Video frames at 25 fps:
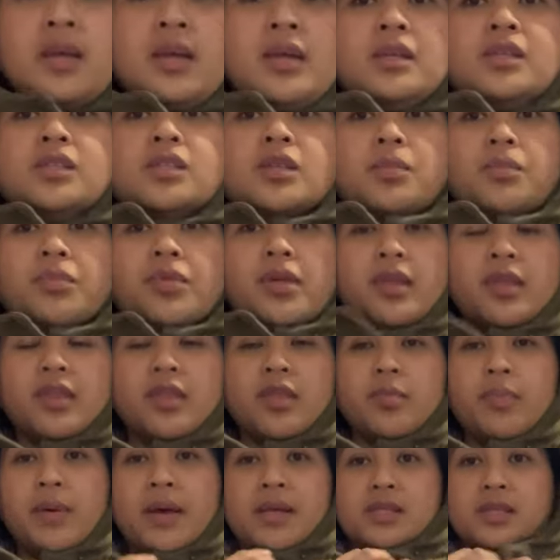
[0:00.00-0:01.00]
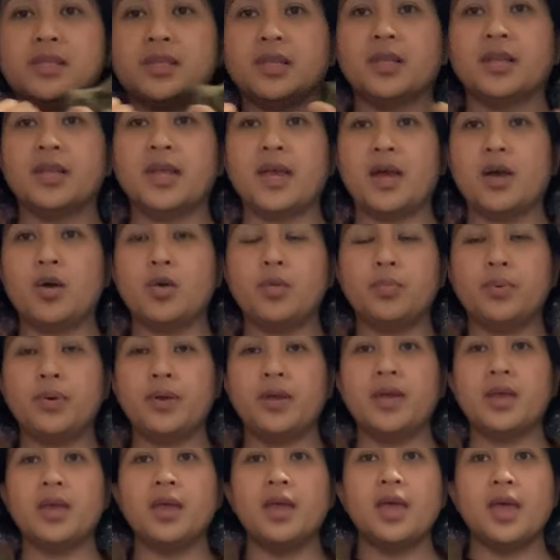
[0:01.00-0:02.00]
something that the pattern can help.
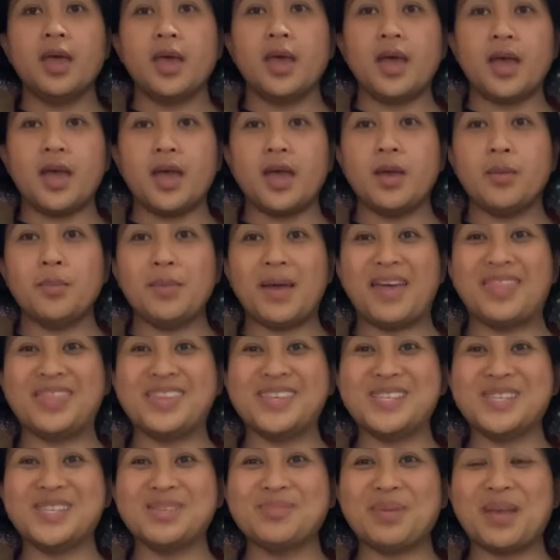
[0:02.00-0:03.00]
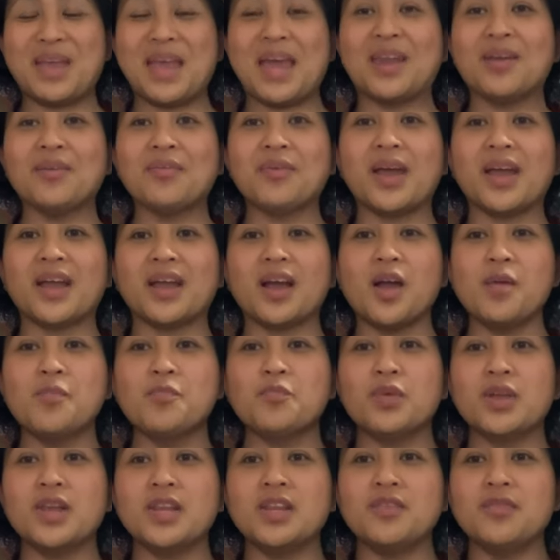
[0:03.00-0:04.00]
Um, and this is my anorak. I'm
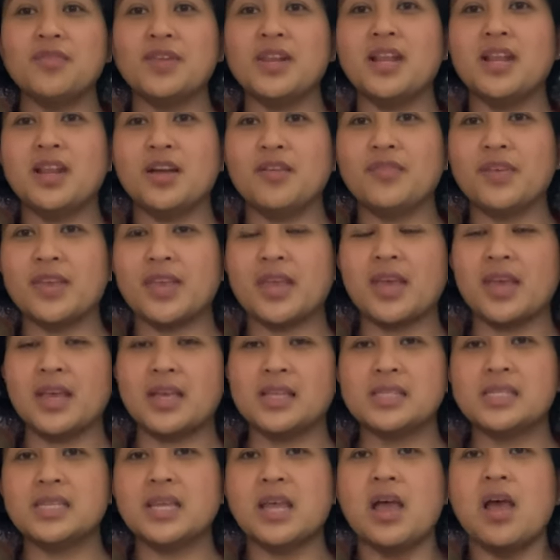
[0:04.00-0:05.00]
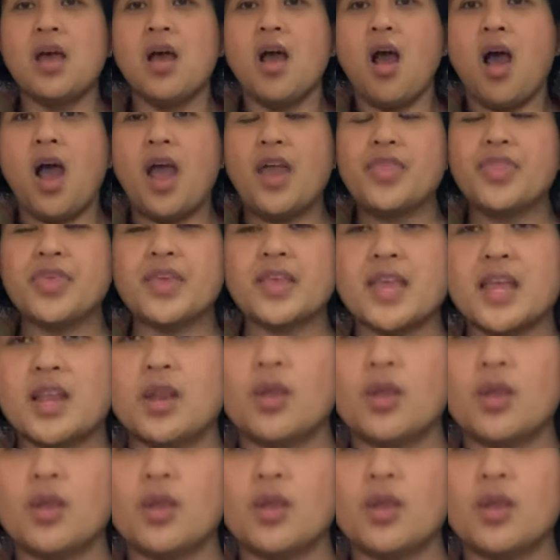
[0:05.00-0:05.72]
really, really loving it. I think it